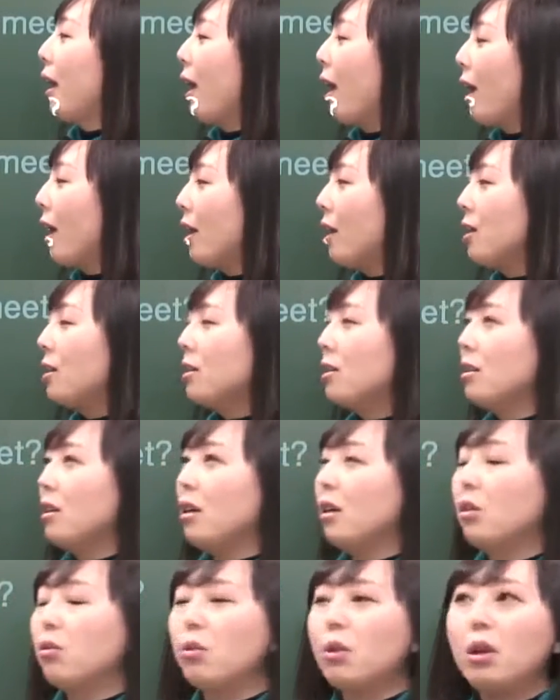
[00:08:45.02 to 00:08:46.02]
has
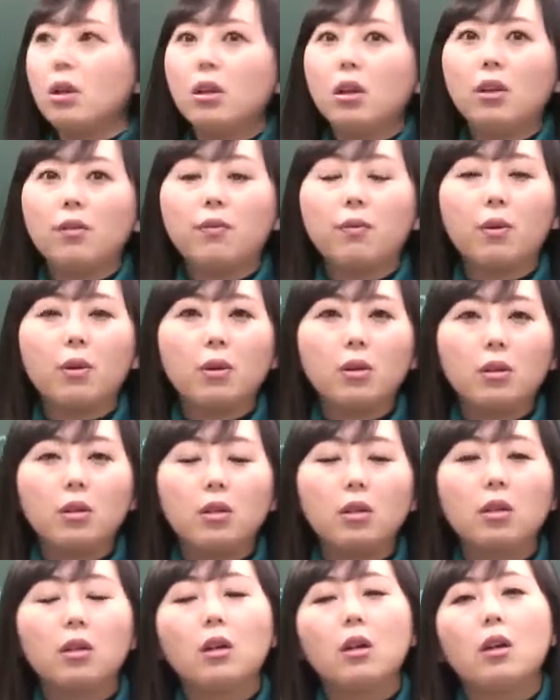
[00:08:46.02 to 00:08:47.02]
three
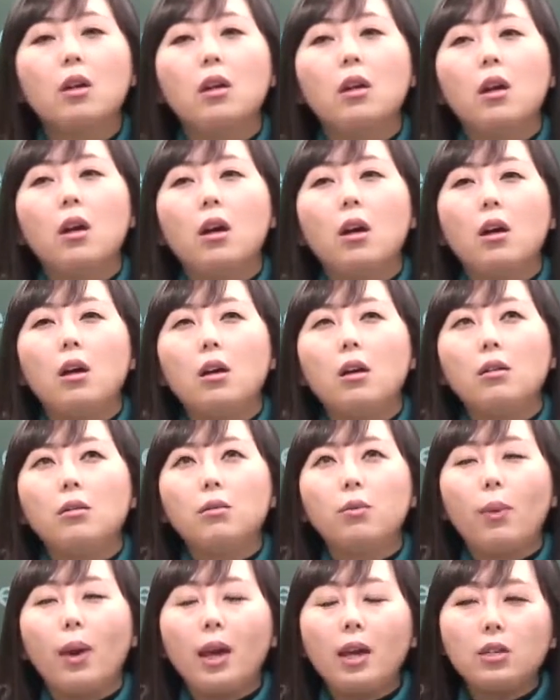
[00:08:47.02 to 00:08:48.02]
different
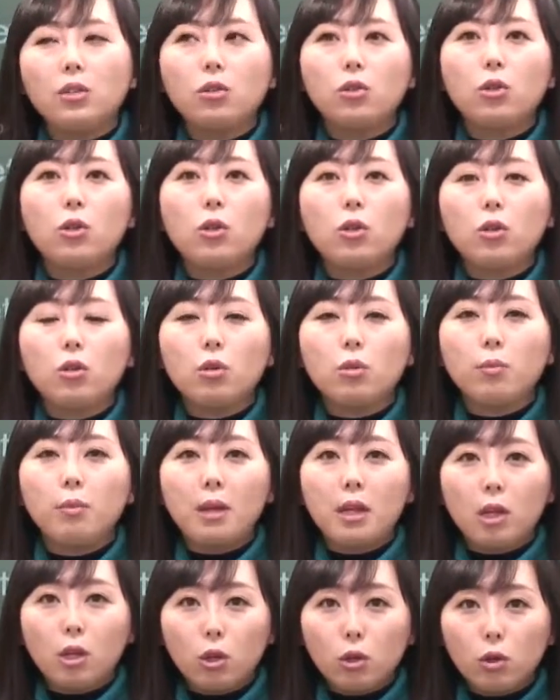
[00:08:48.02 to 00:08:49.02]
ways to
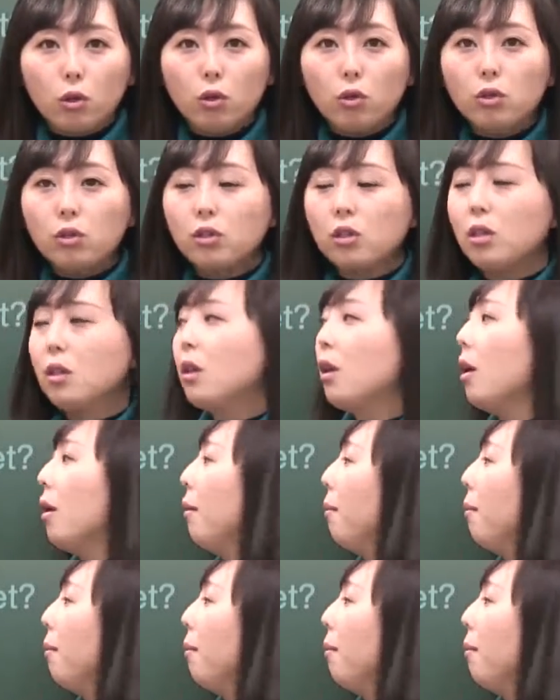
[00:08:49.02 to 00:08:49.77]
be used,